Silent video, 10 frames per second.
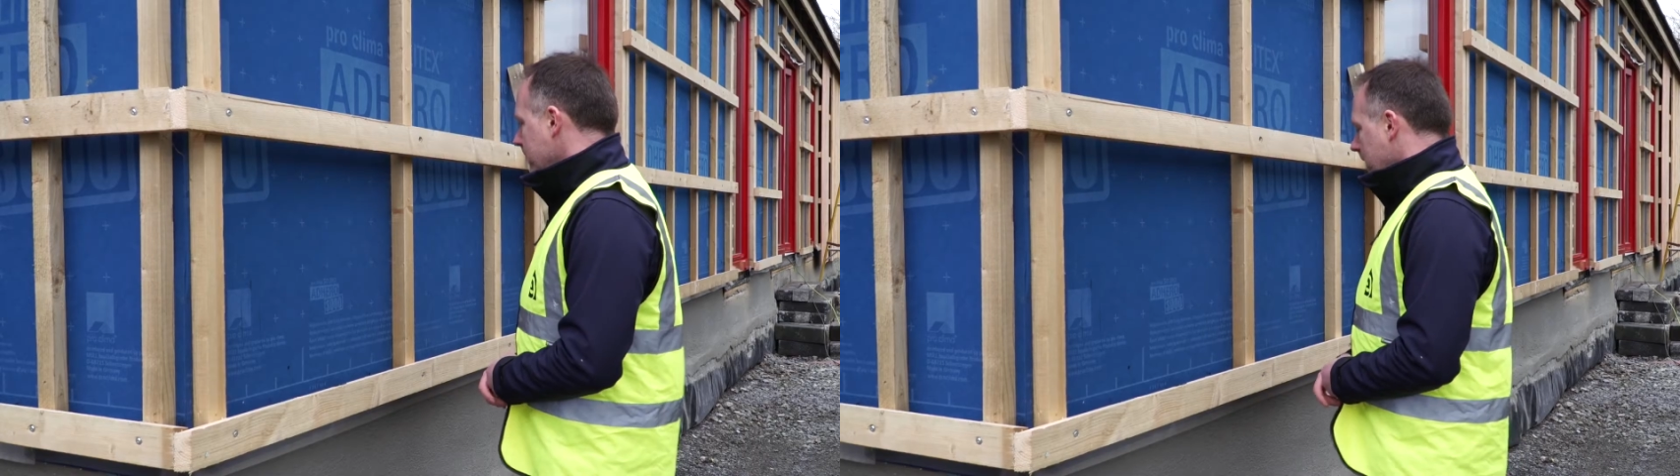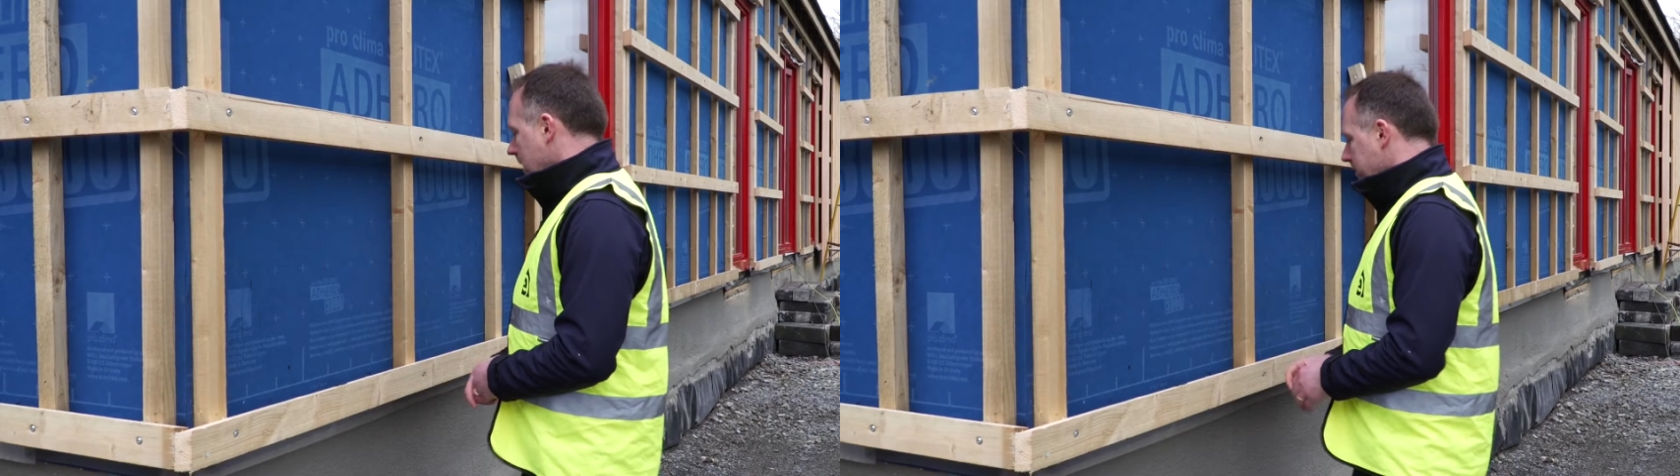
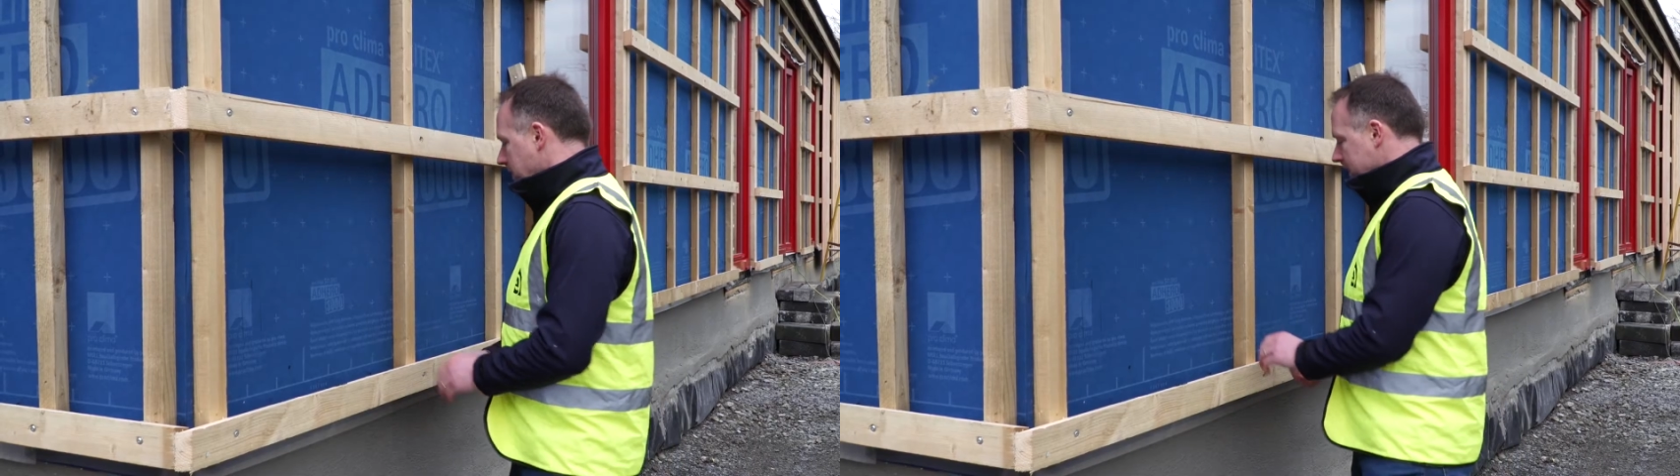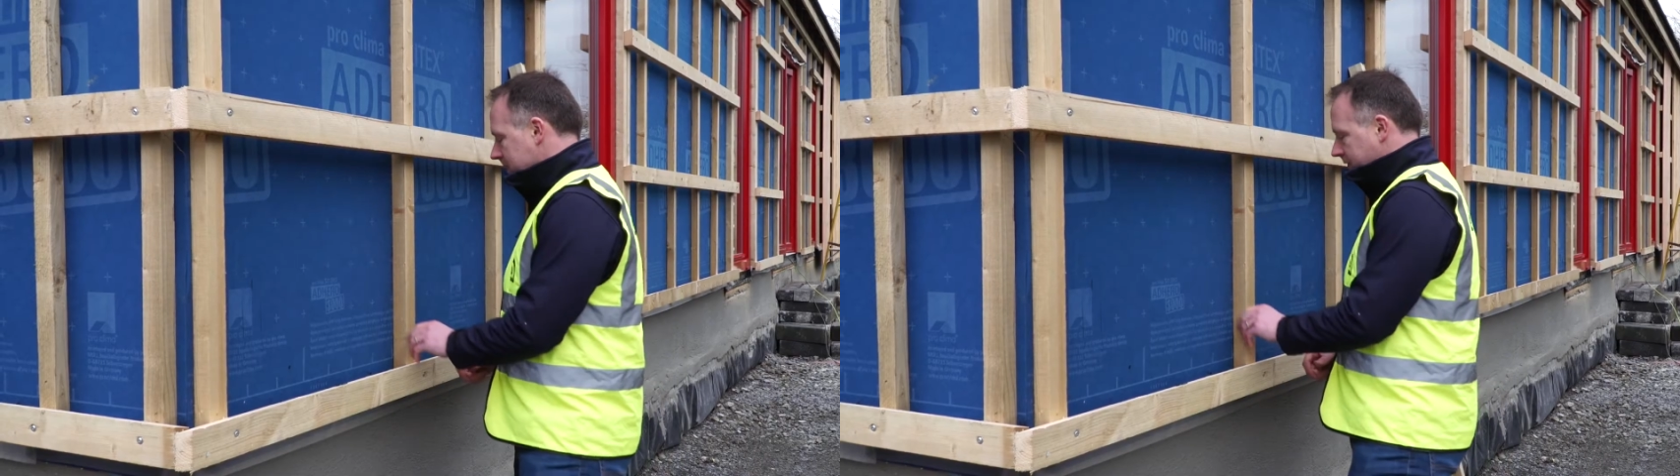he
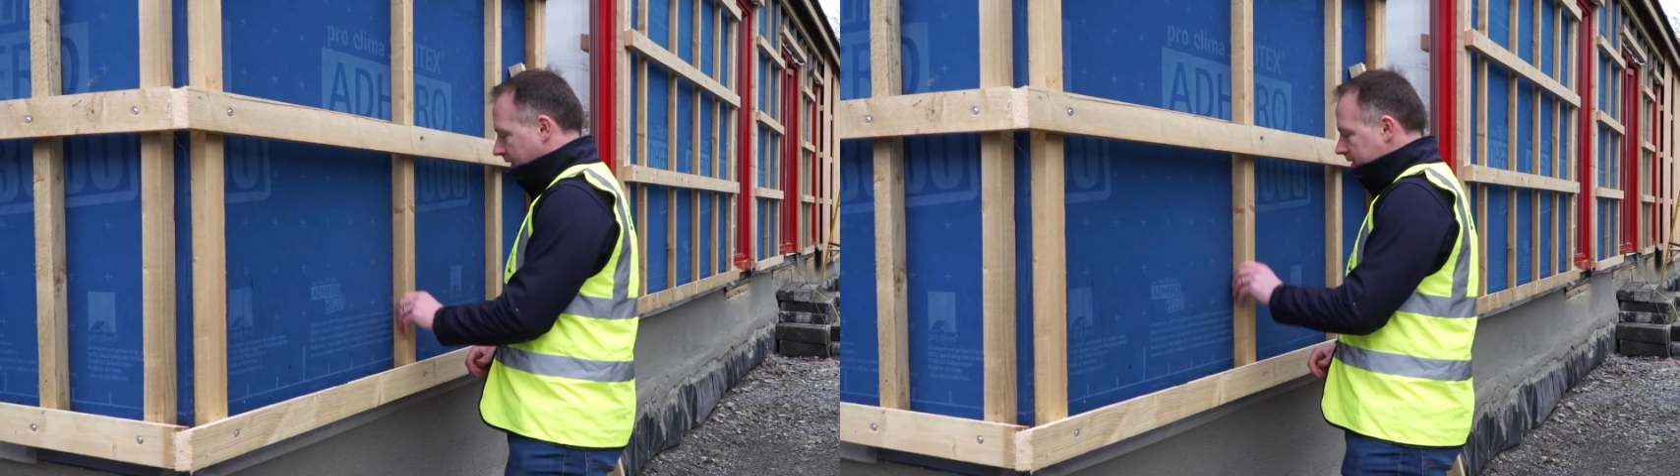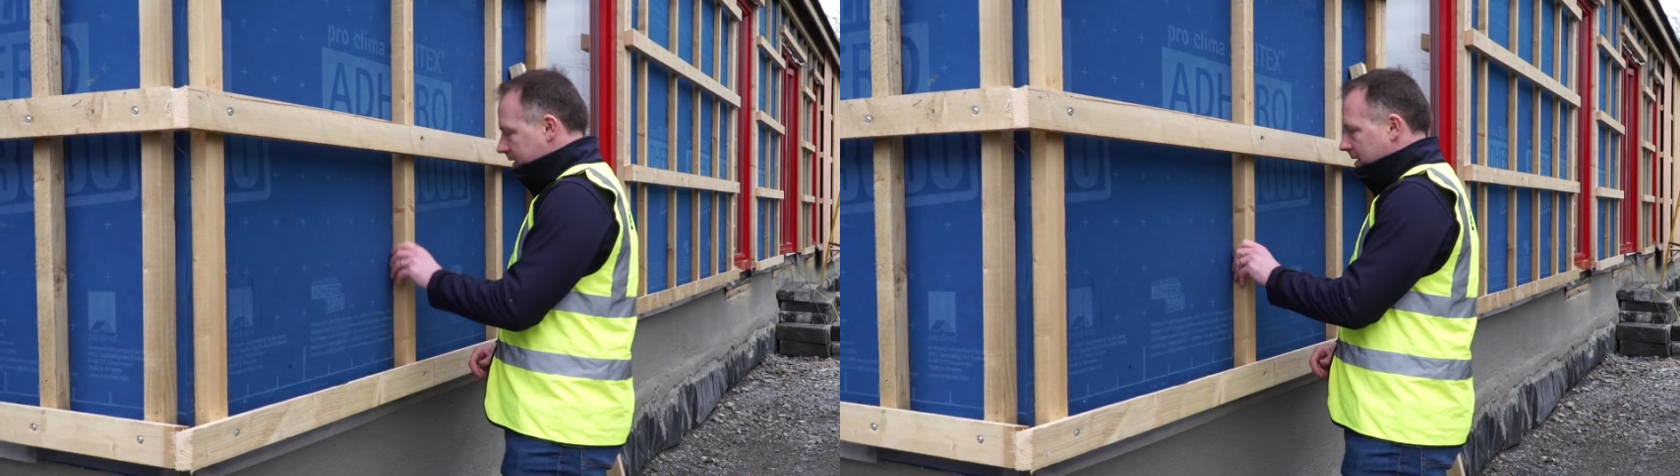applies a
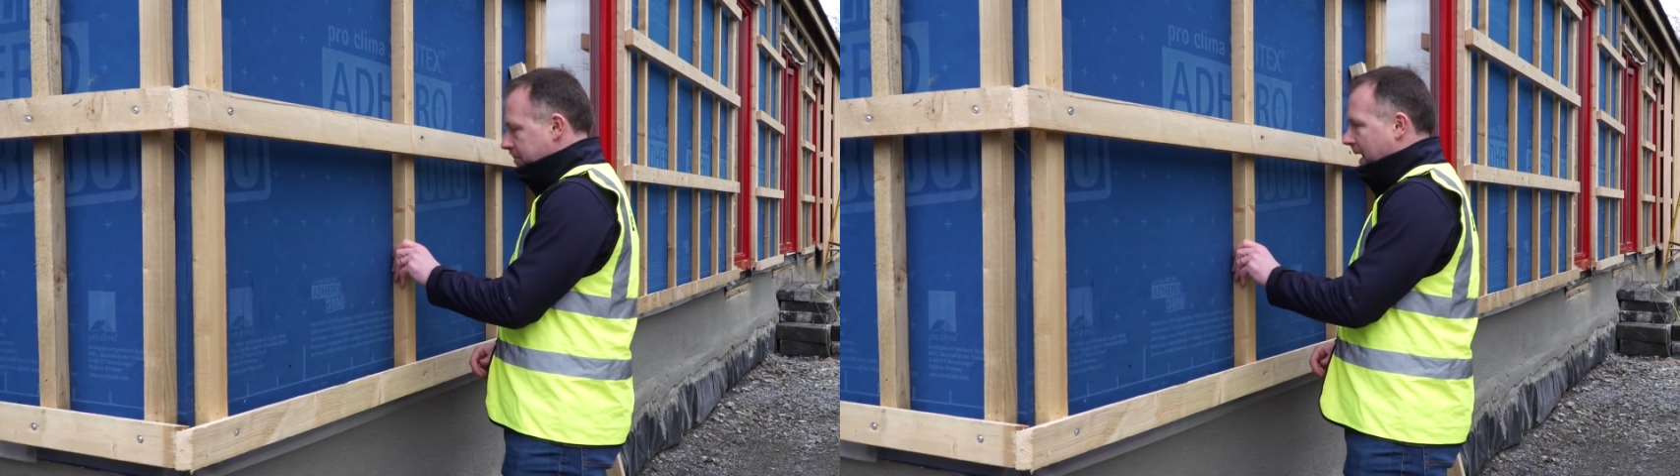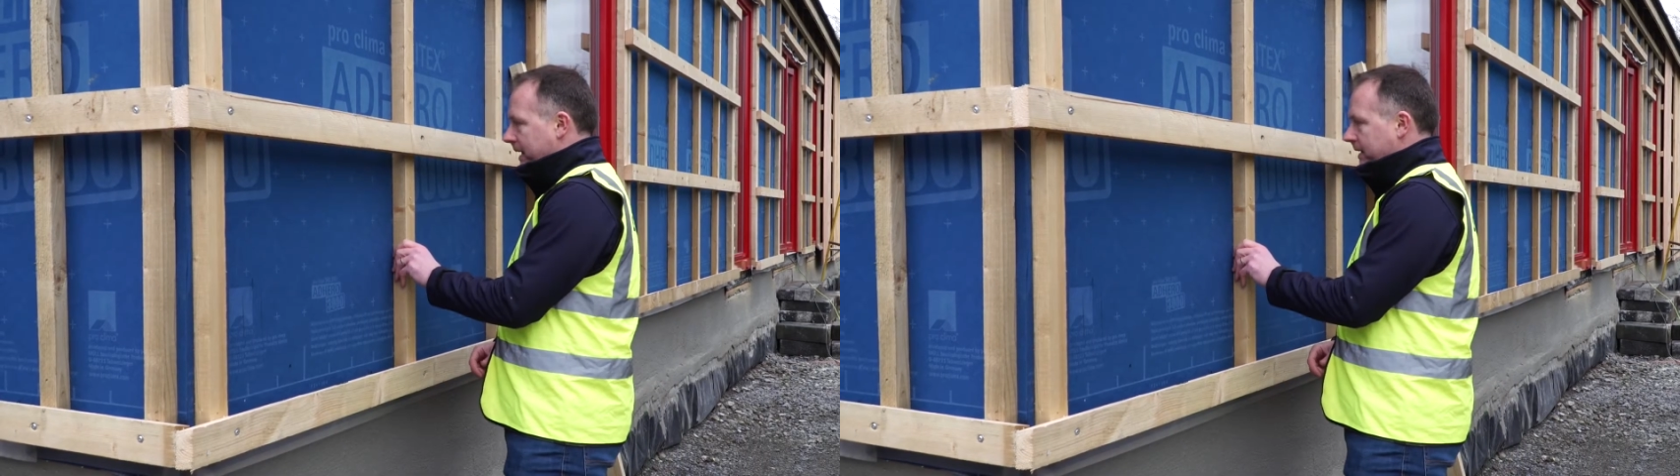vertical
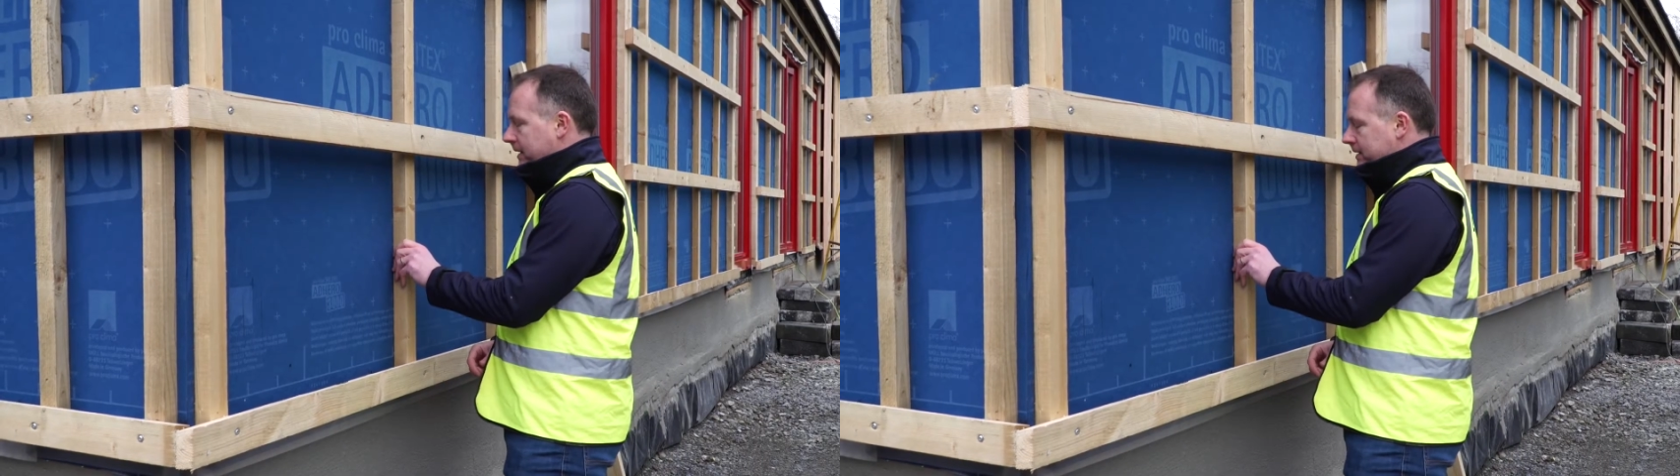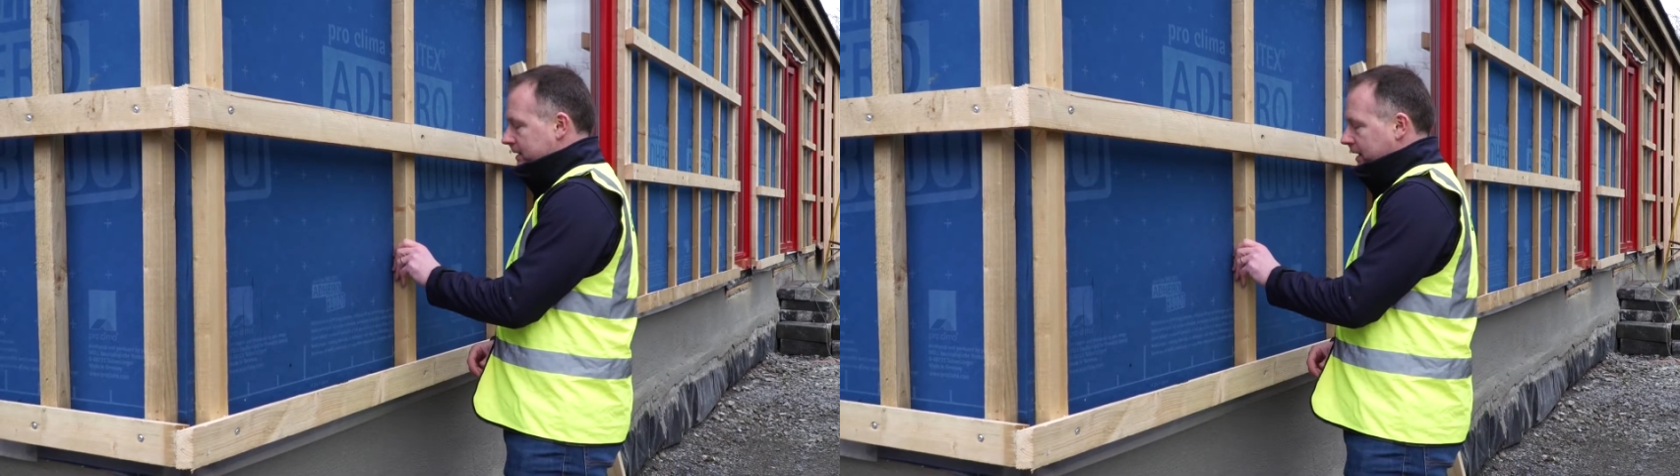batten in
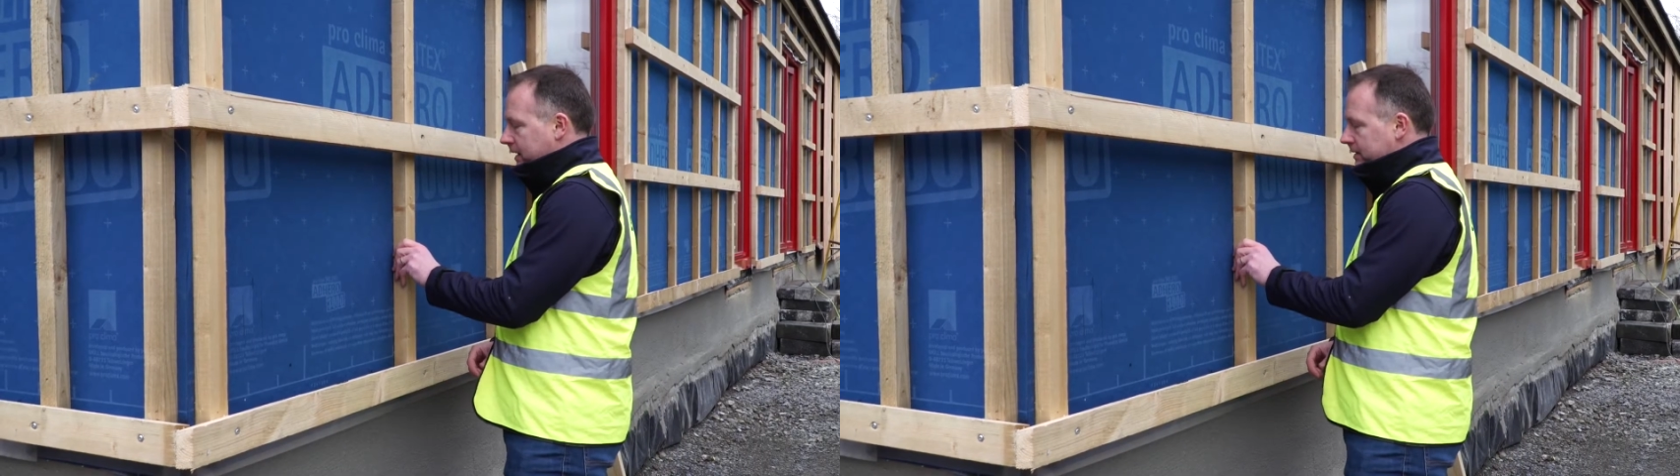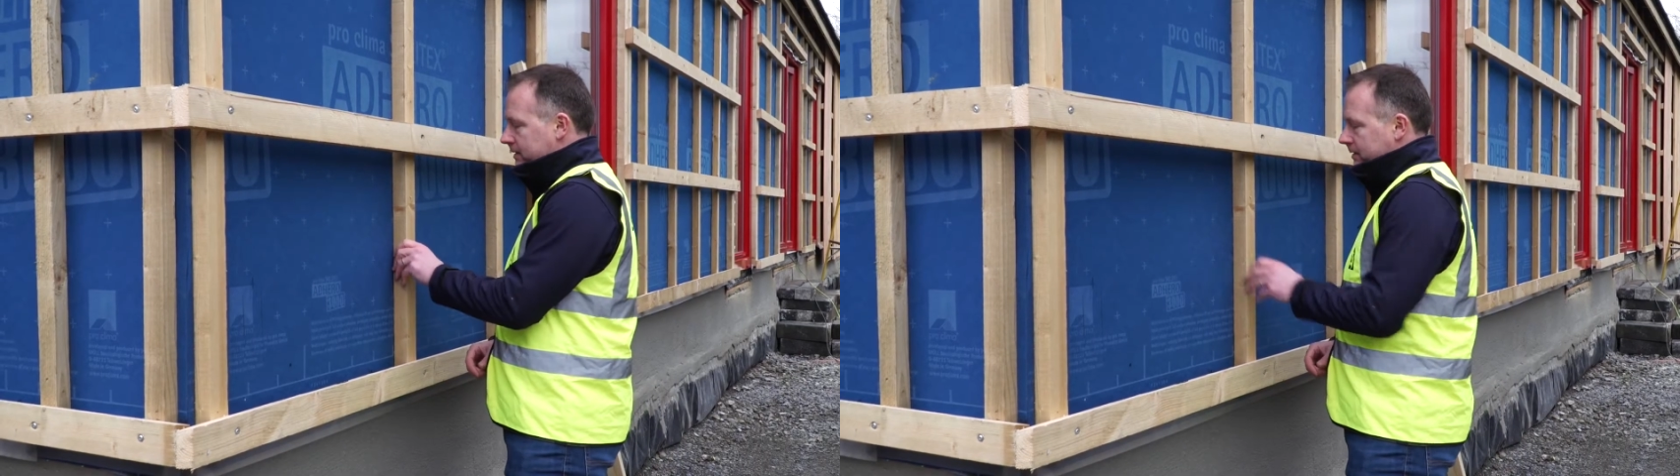this
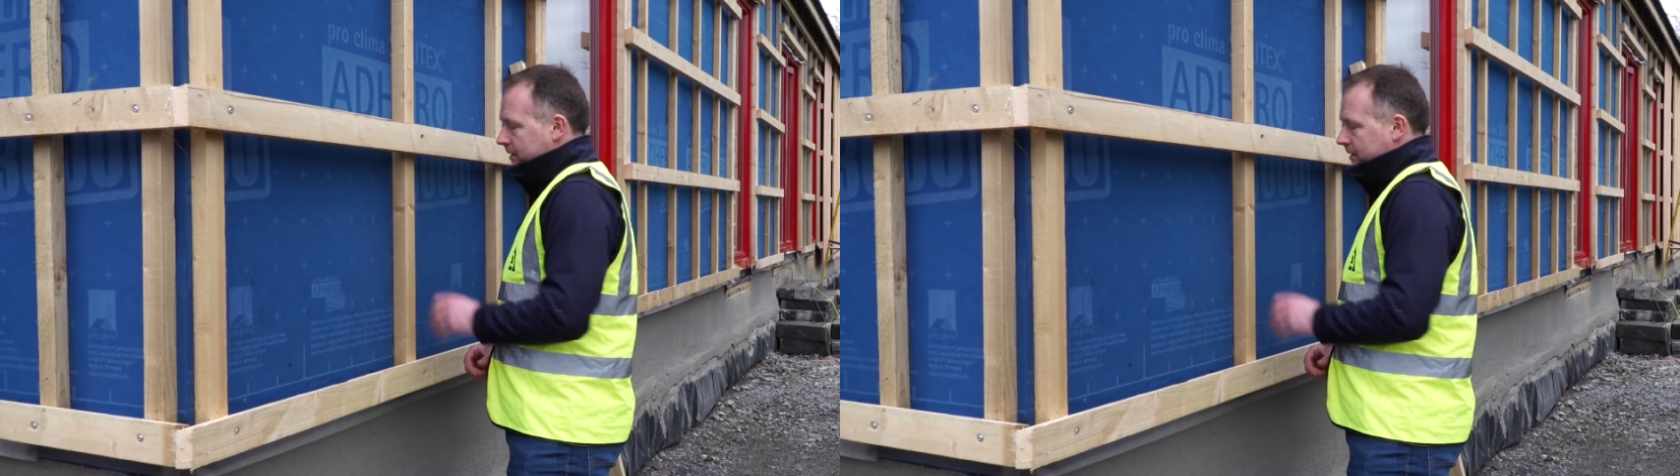case,